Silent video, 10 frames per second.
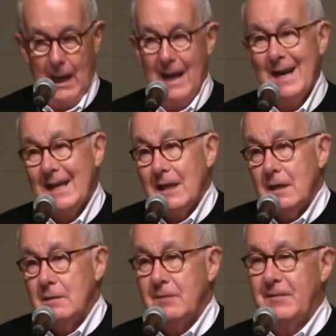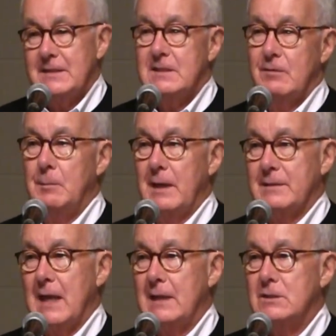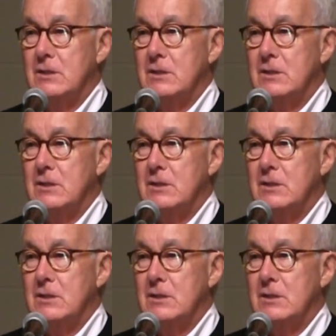I get a little defensive about that,